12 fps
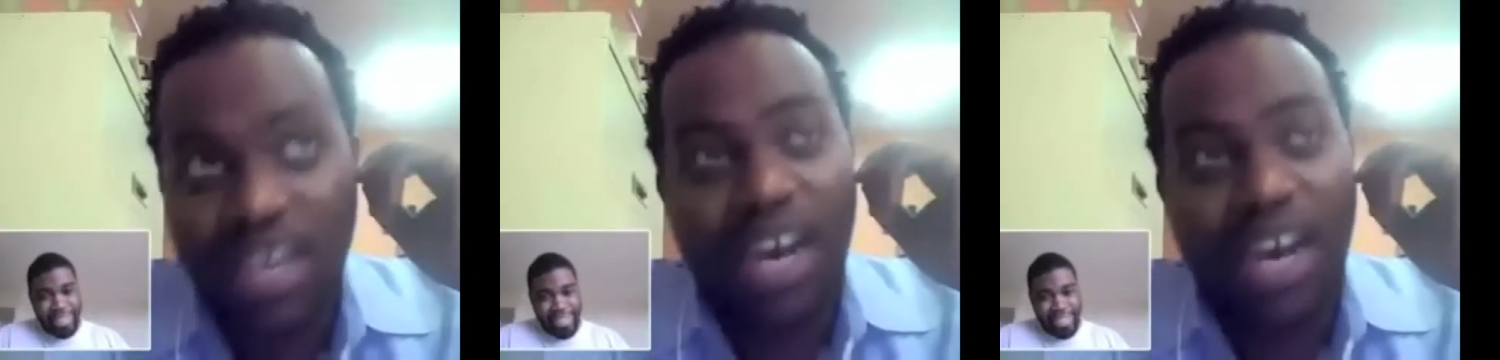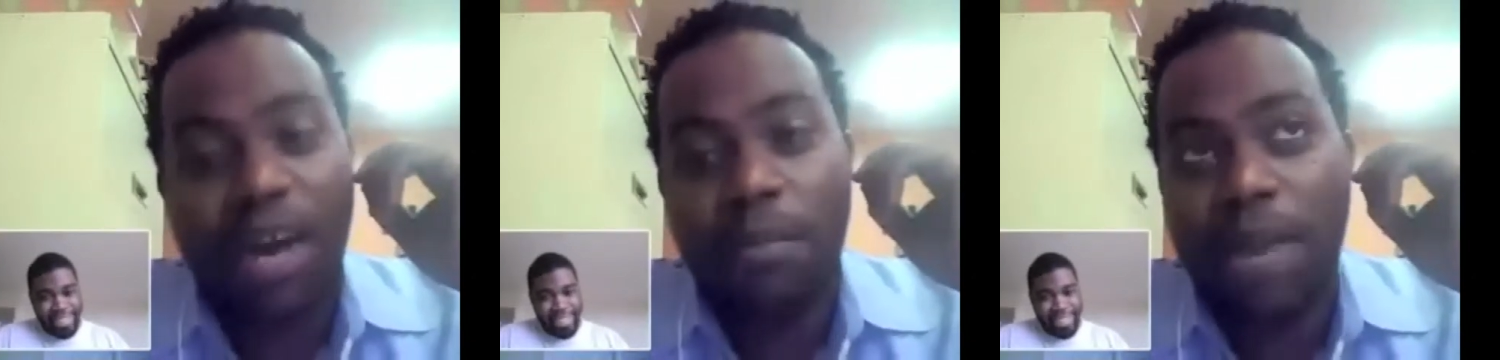
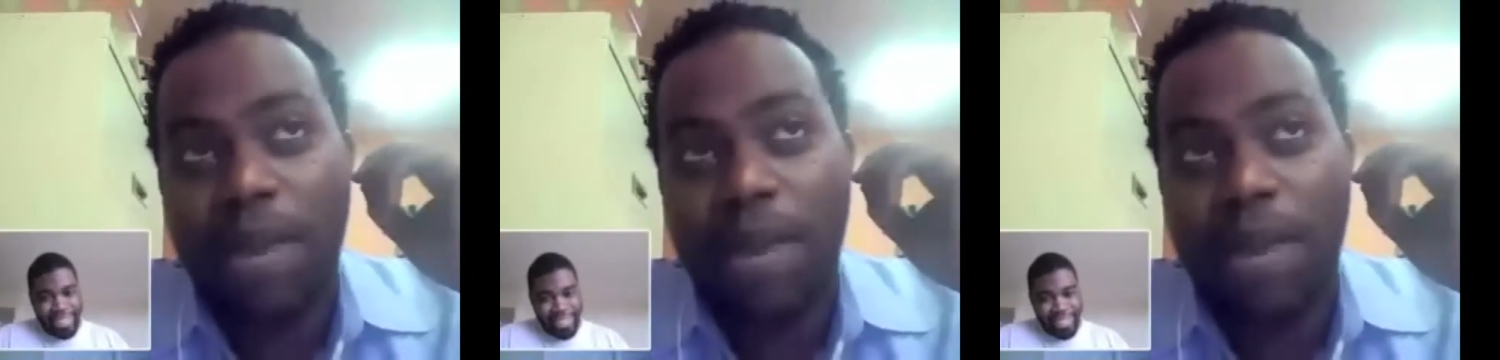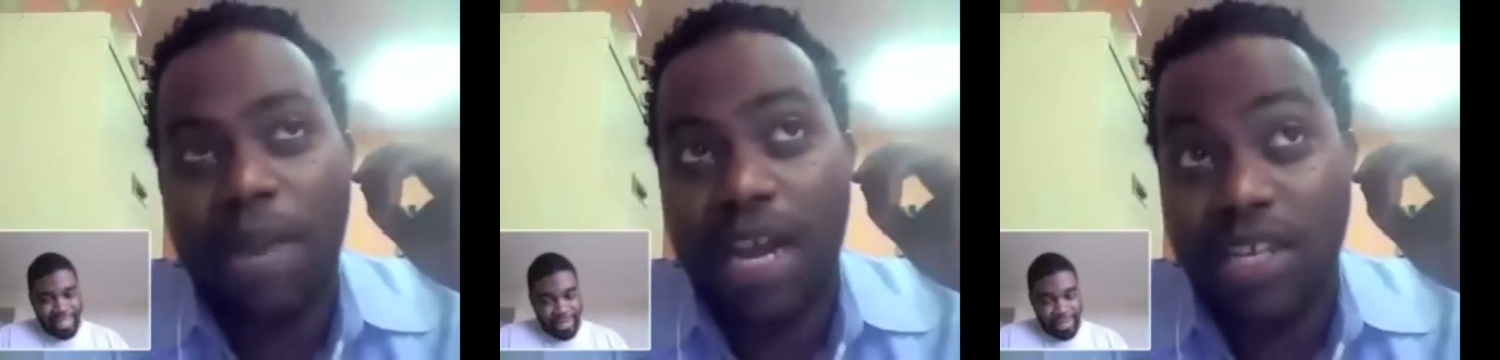Speaker 1: Um,
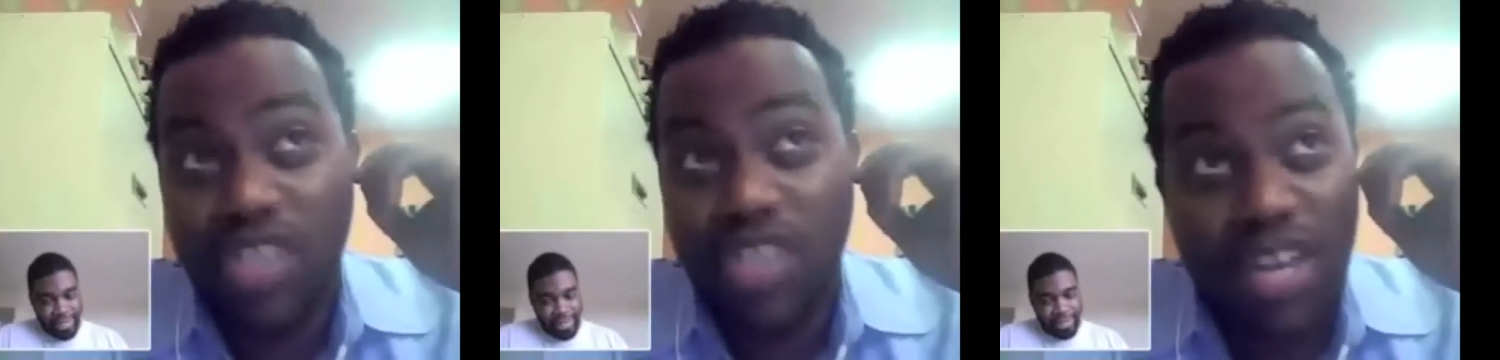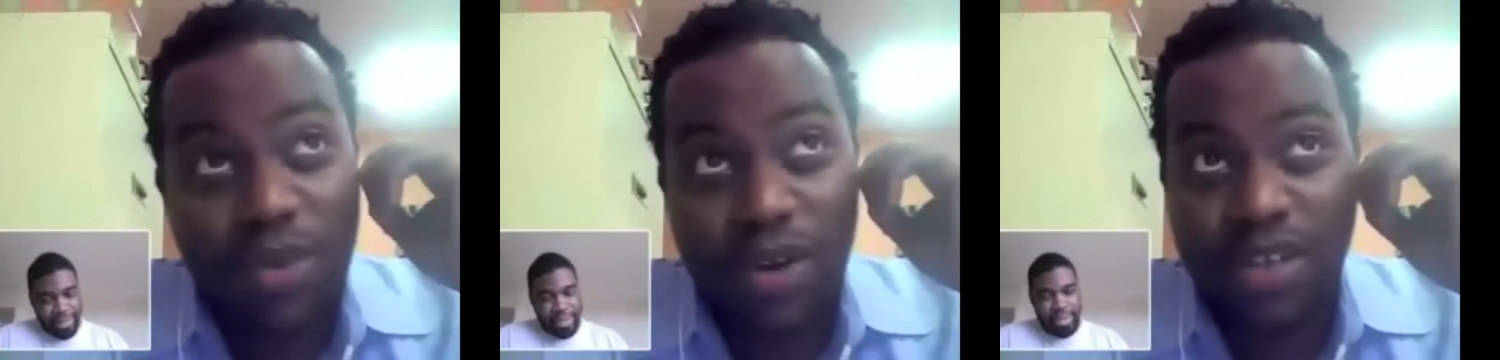by
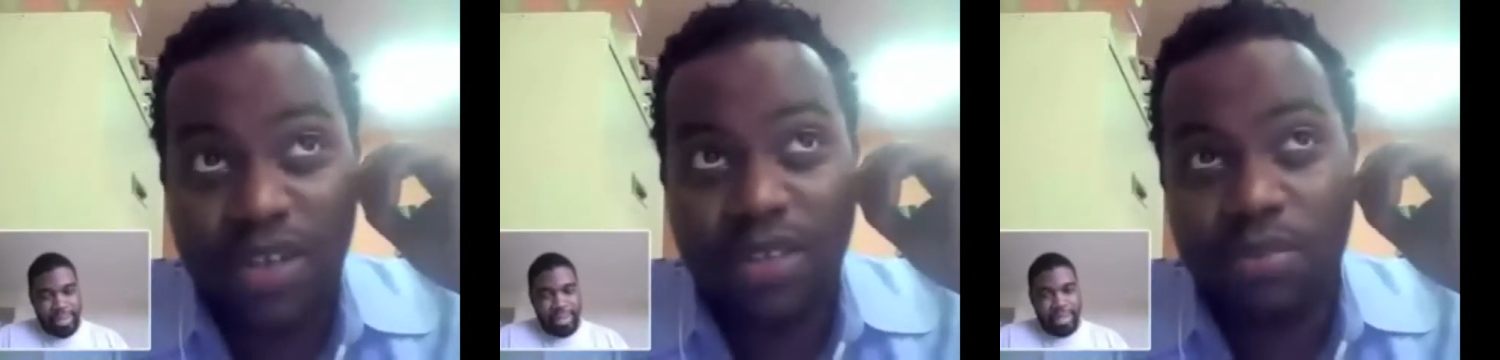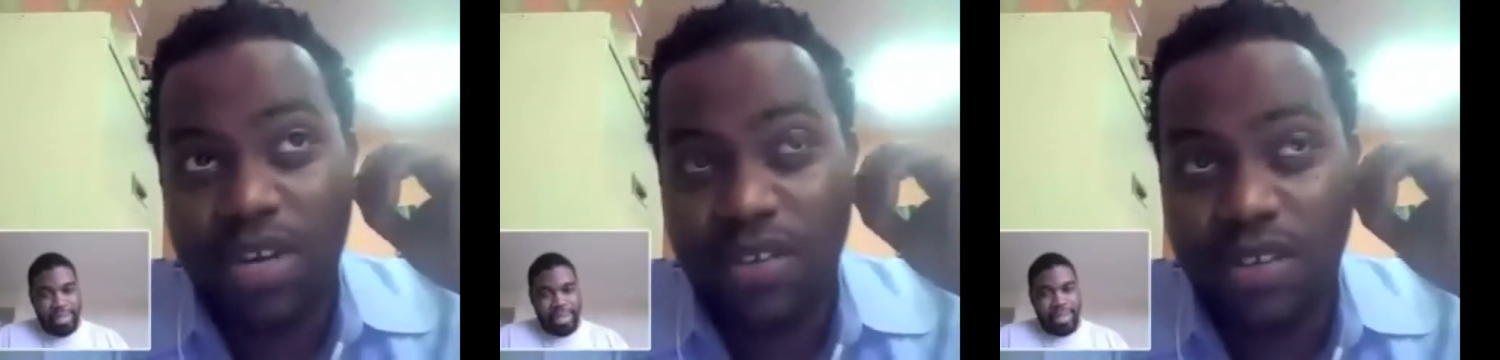
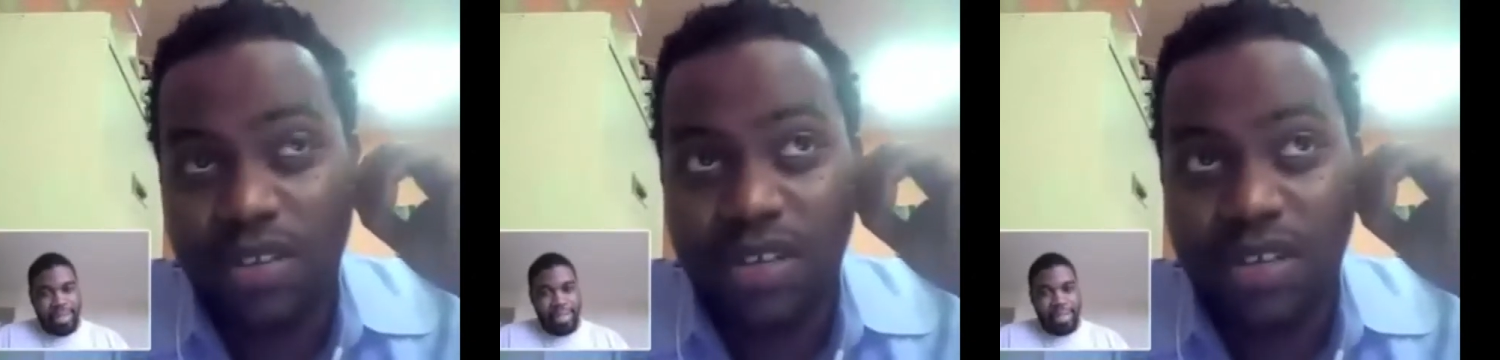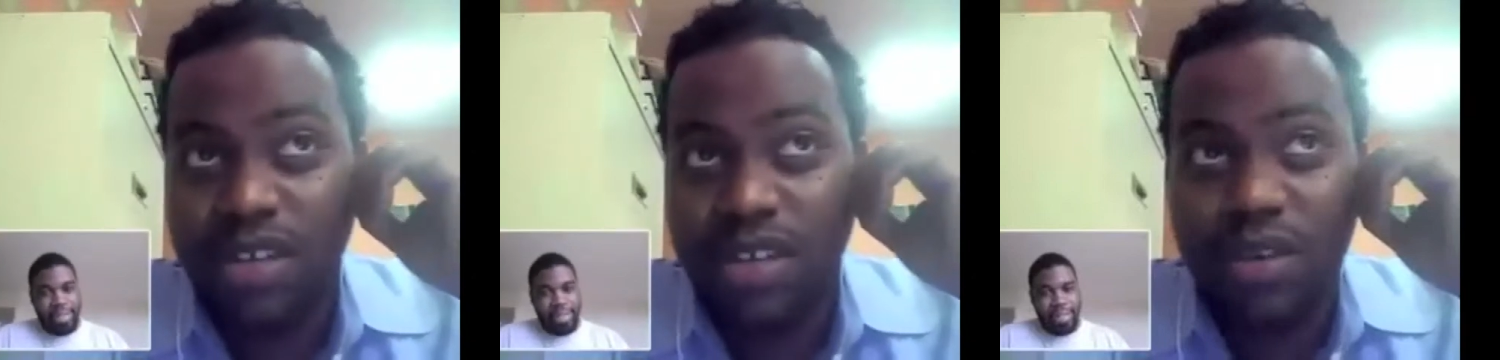January, the
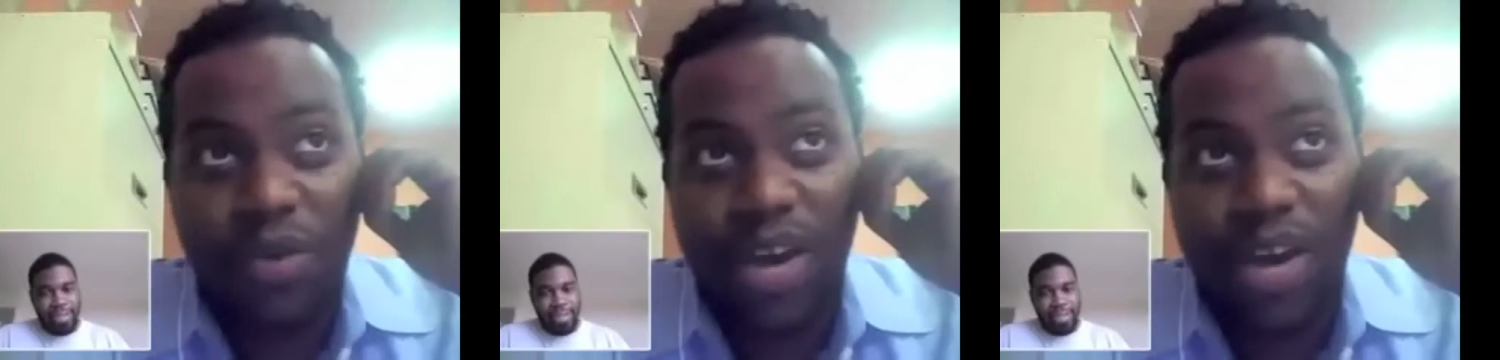press,